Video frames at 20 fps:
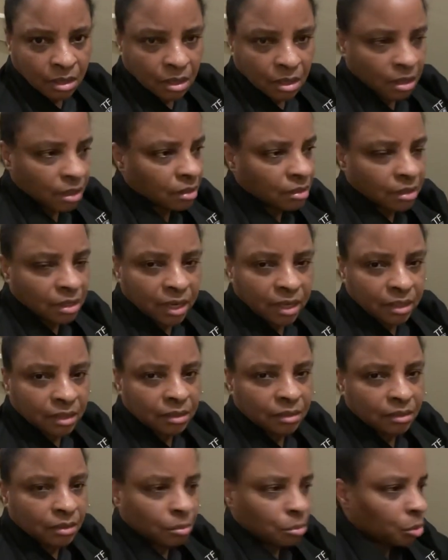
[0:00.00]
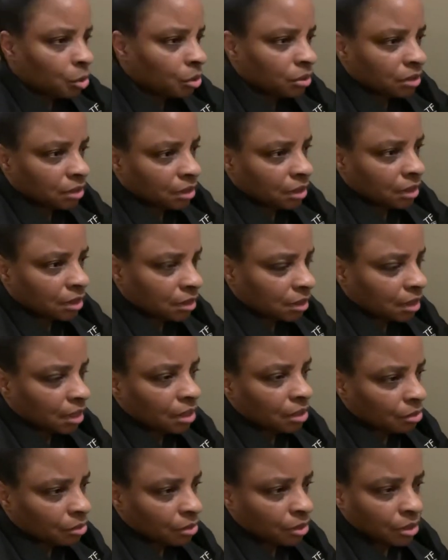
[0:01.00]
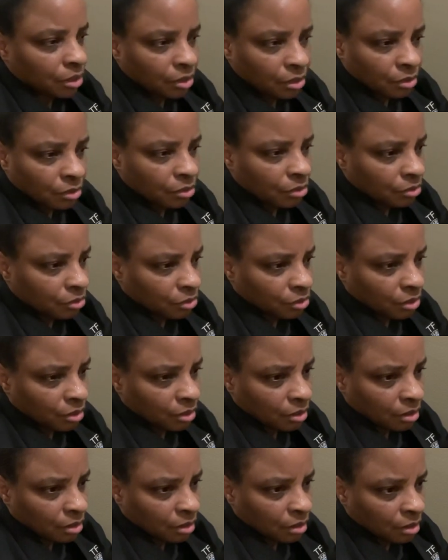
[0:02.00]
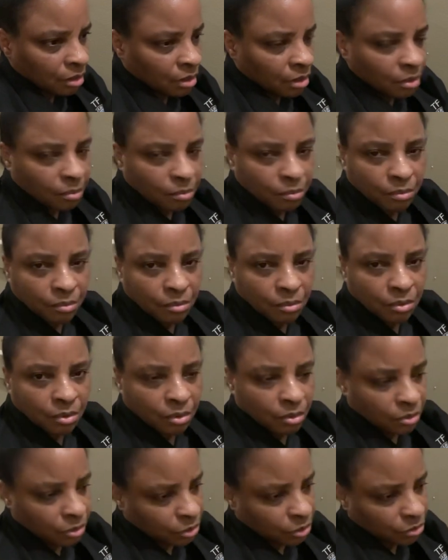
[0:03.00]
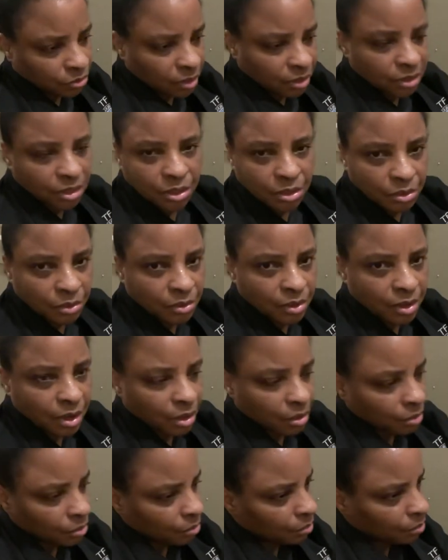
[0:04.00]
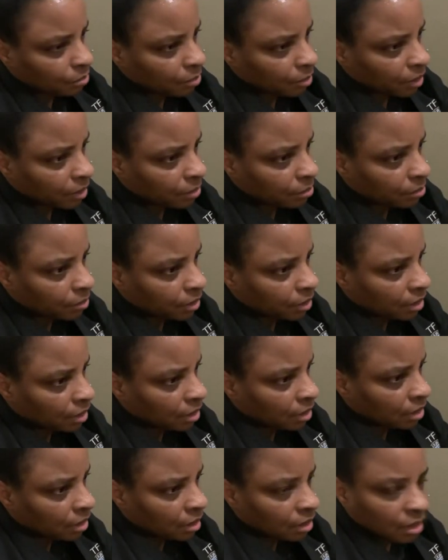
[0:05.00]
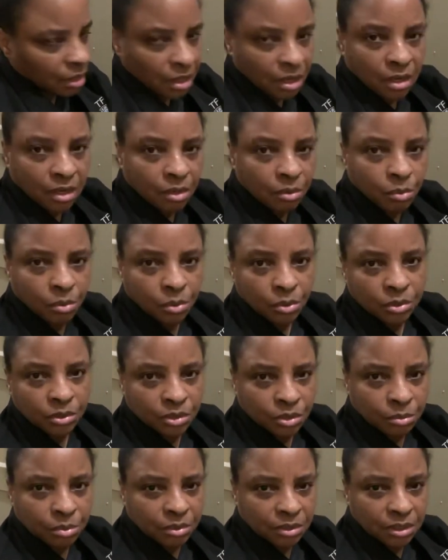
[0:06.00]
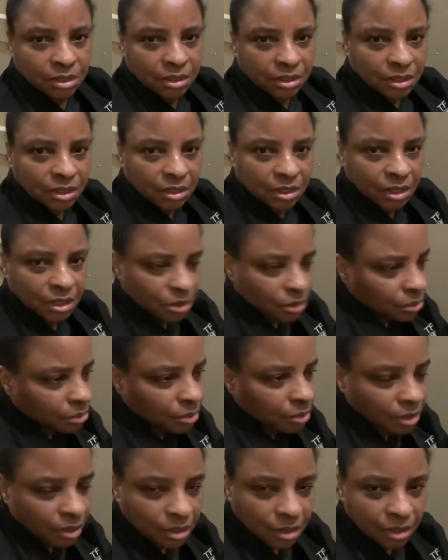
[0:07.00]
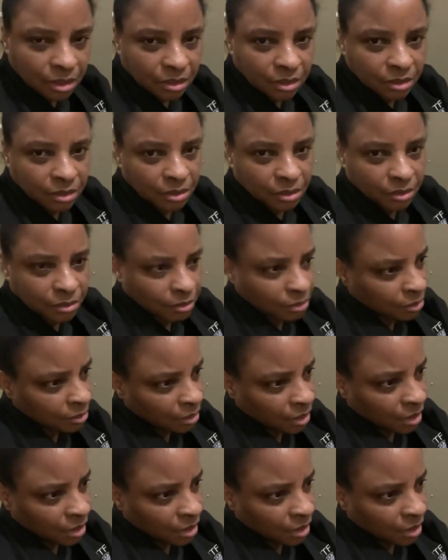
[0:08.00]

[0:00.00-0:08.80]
And like the person that's getting on your nerves or stressing you out might be in a worse position than you are, you know.